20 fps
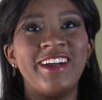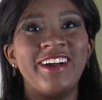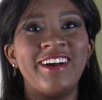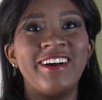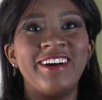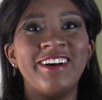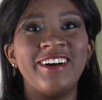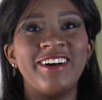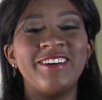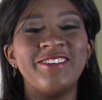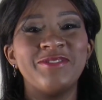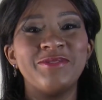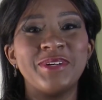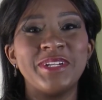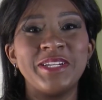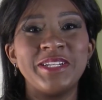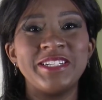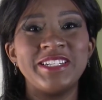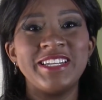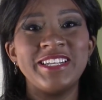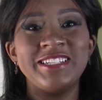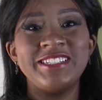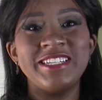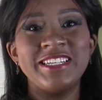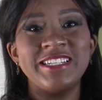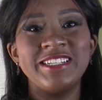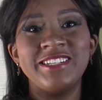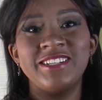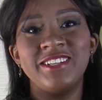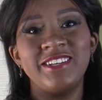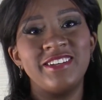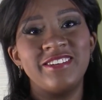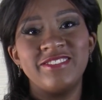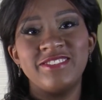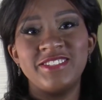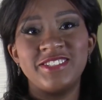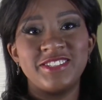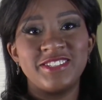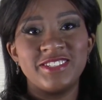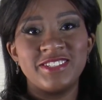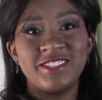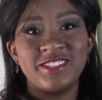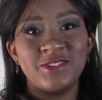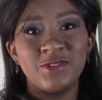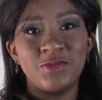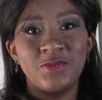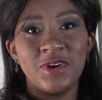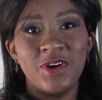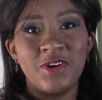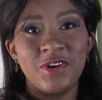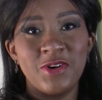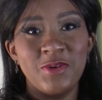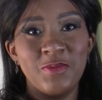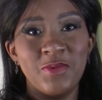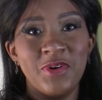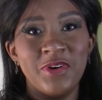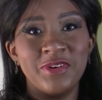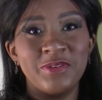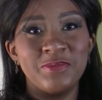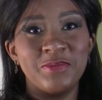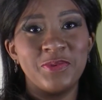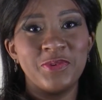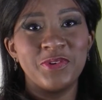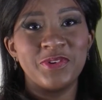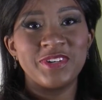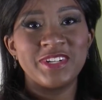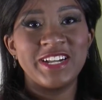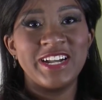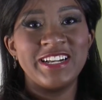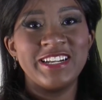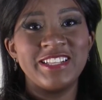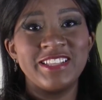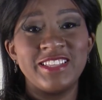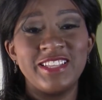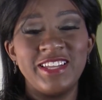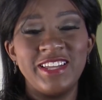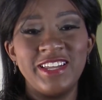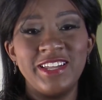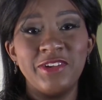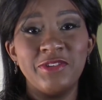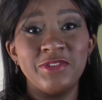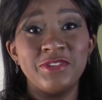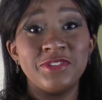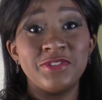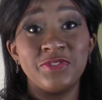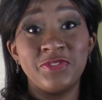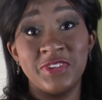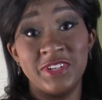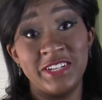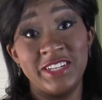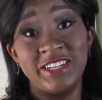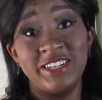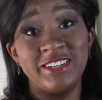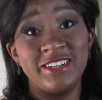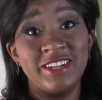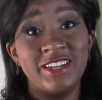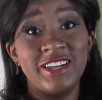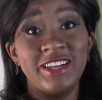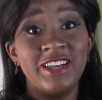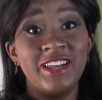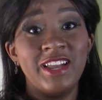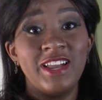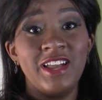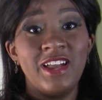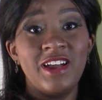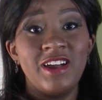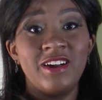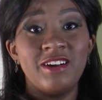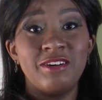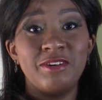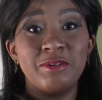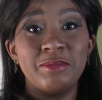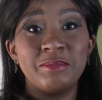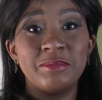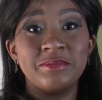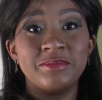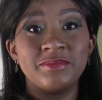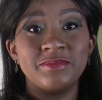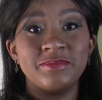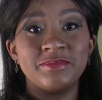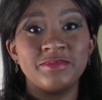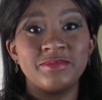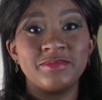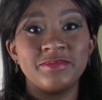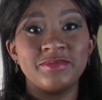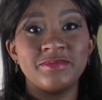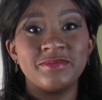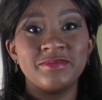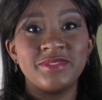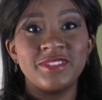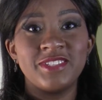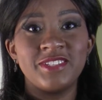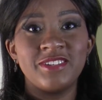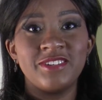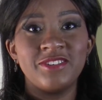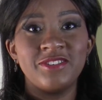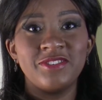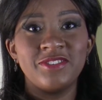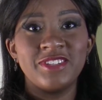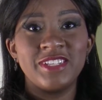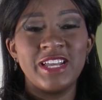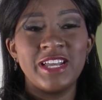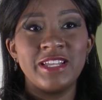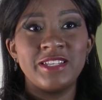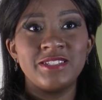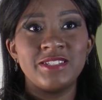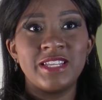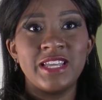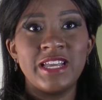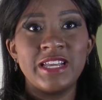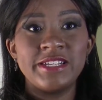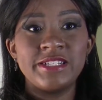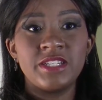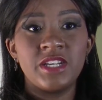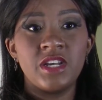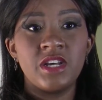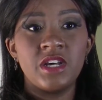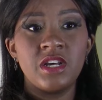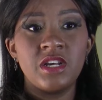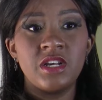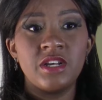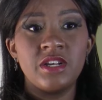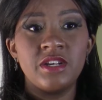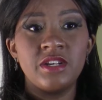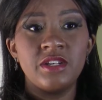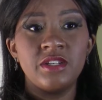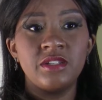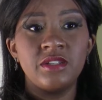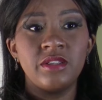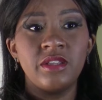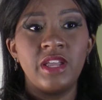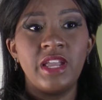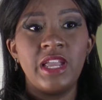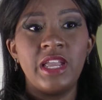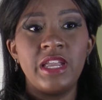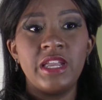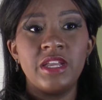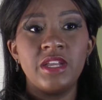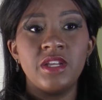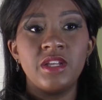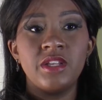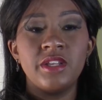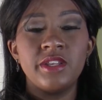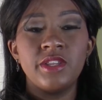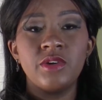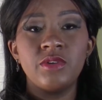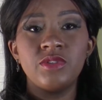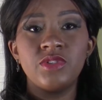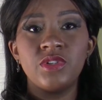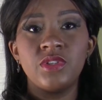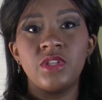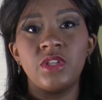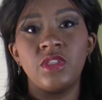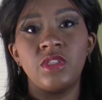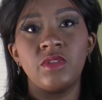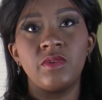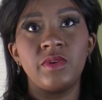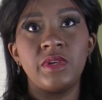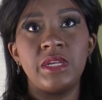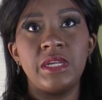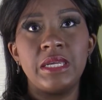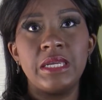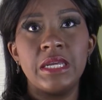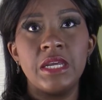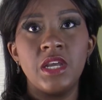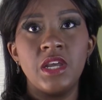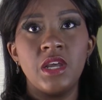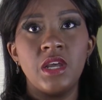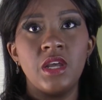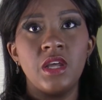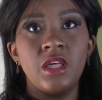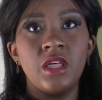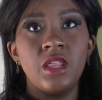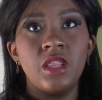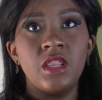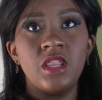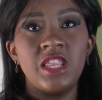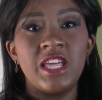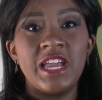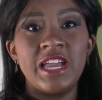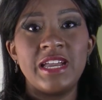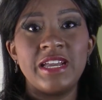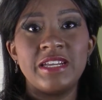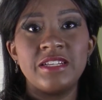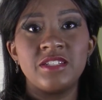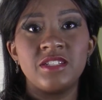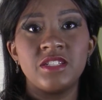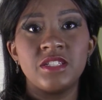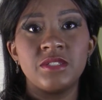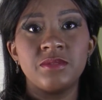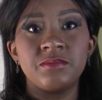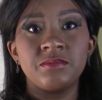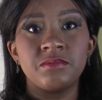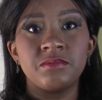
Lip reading: But it didn't. It was just a welcome on board kind of thing. It was funny. So that's that. And those are the three. that